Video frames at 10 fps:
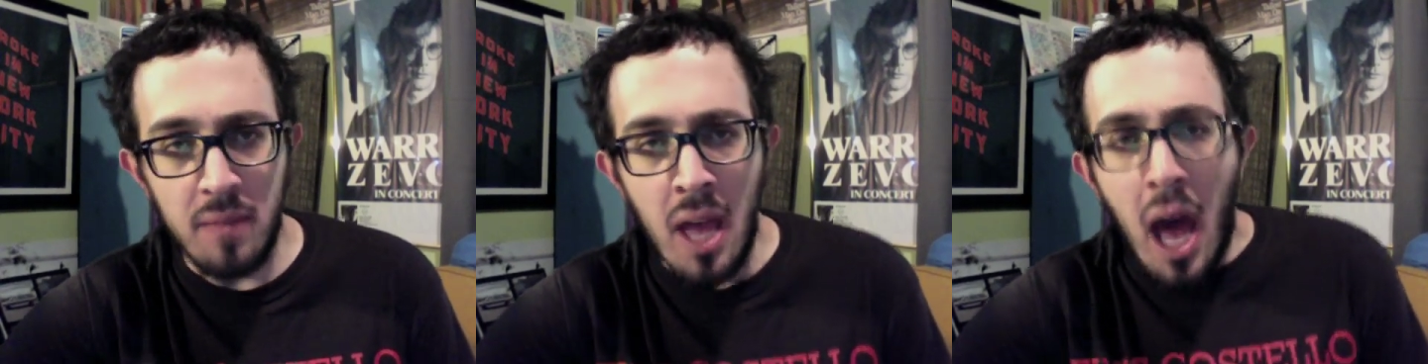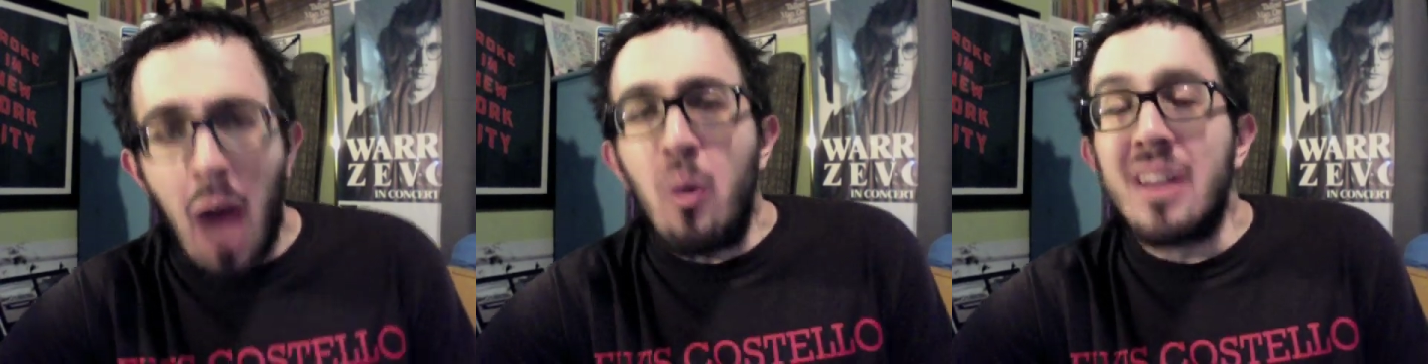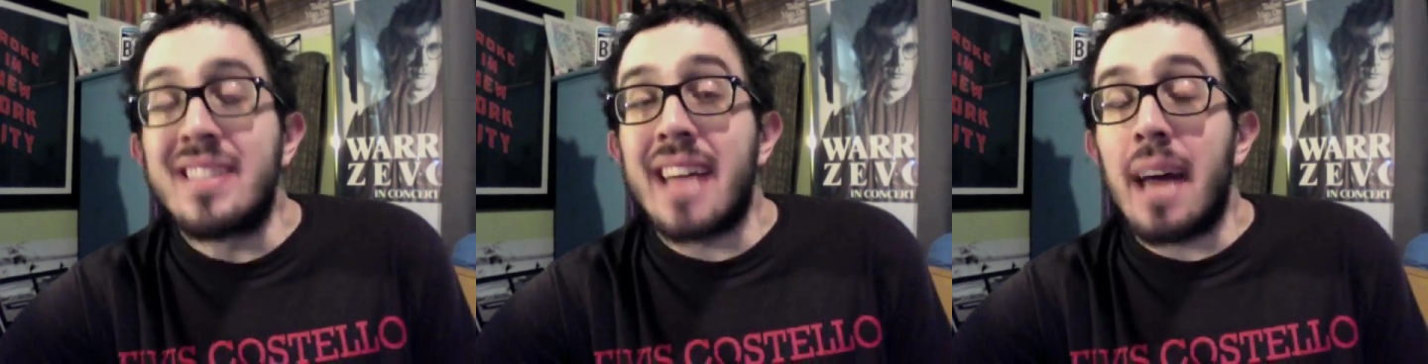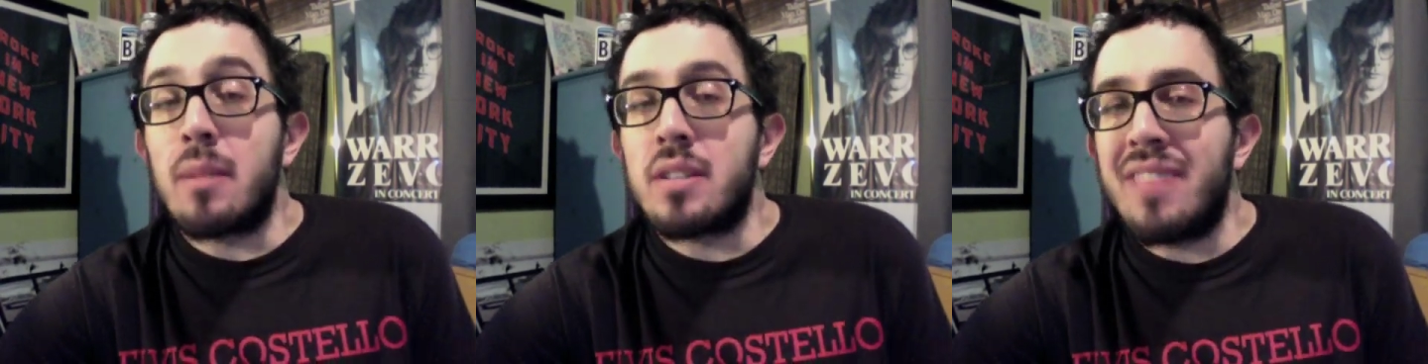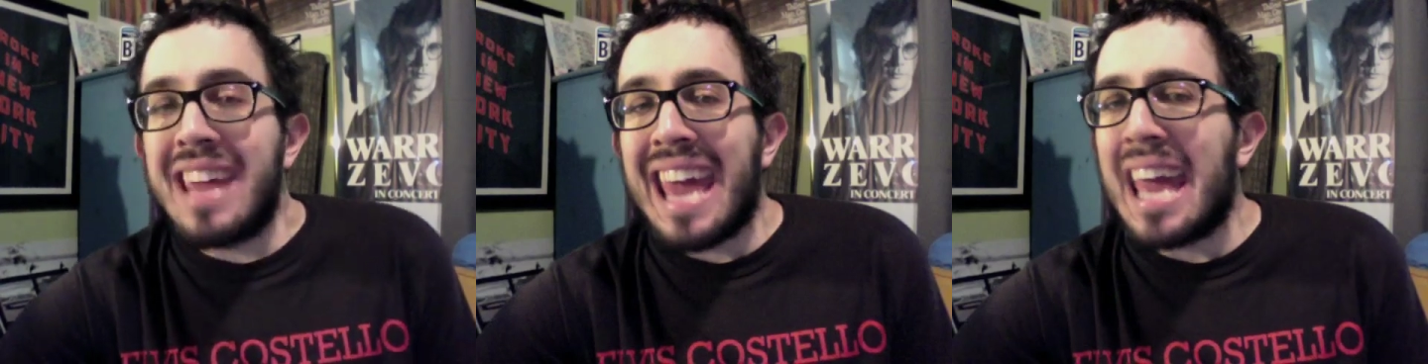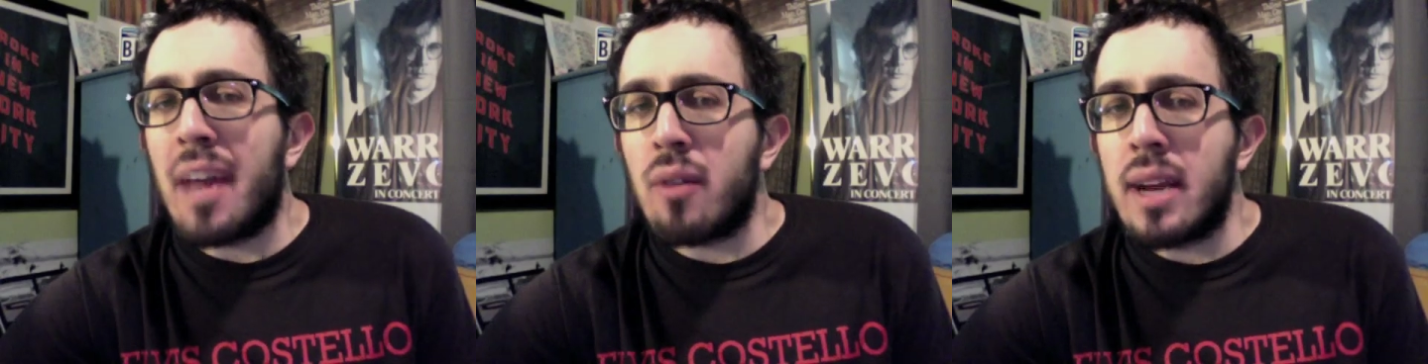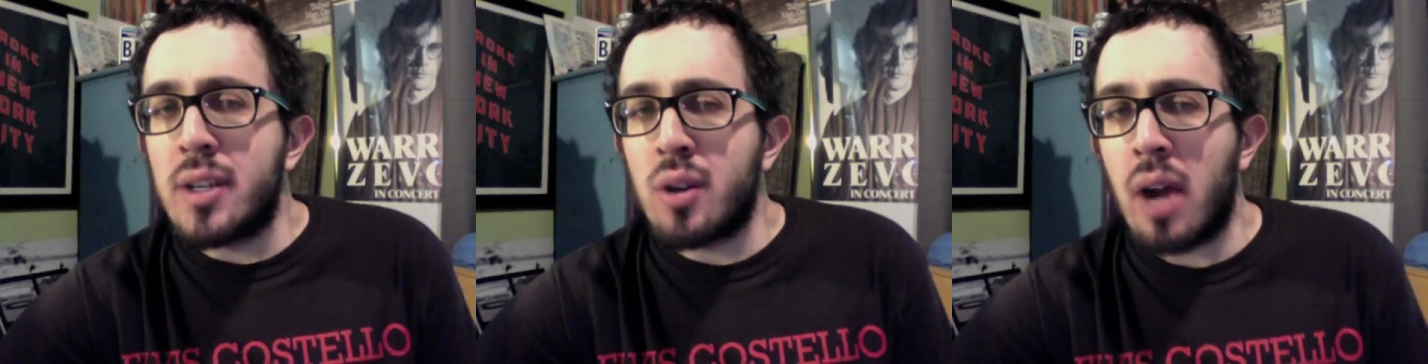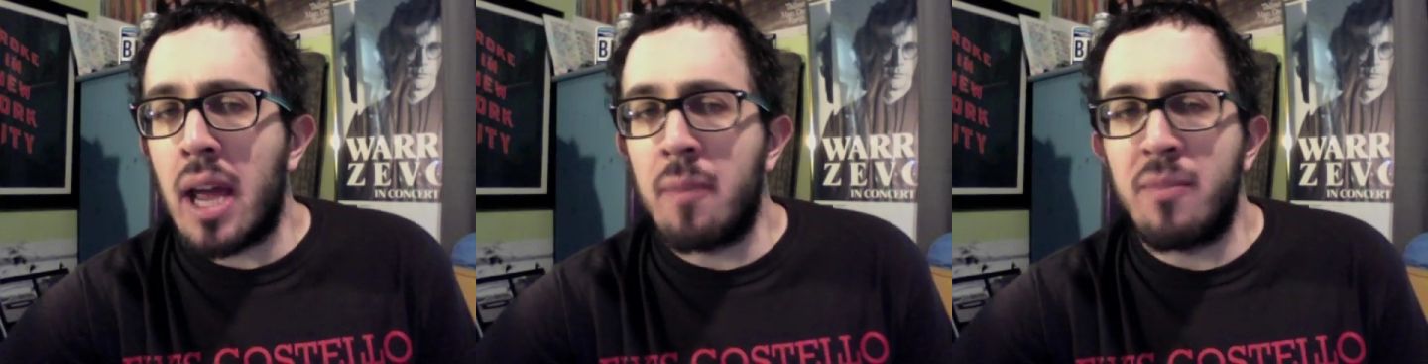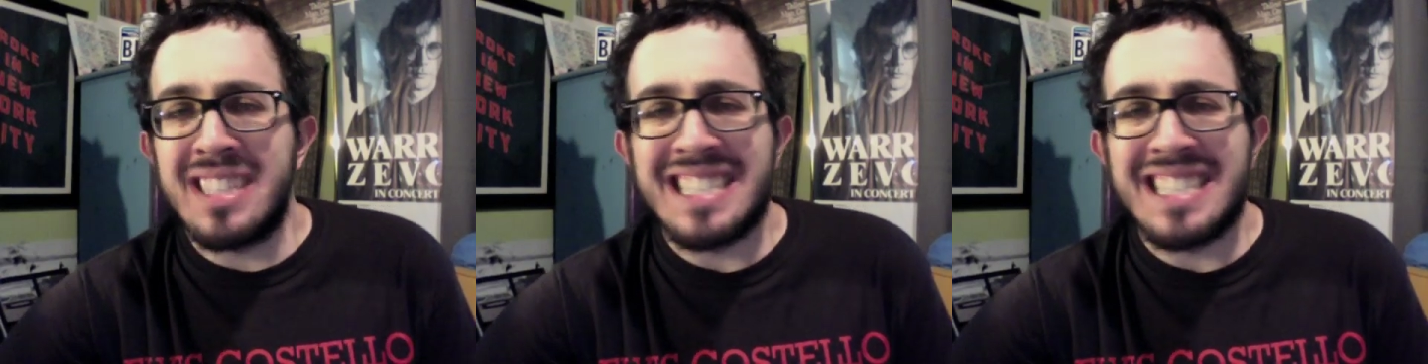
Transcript: On one side, much of the angry, triumphant